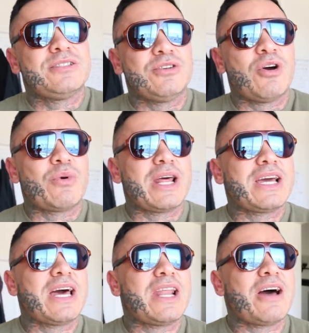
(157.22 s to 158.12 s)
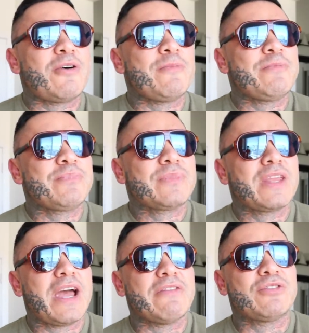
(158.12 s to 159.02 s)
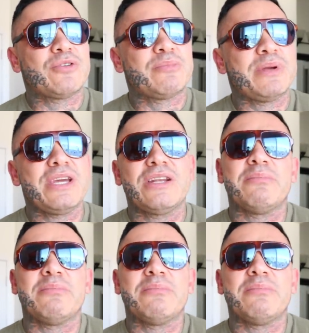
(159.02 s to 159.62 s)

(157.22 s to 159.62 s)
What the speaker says: You know, when I got out after being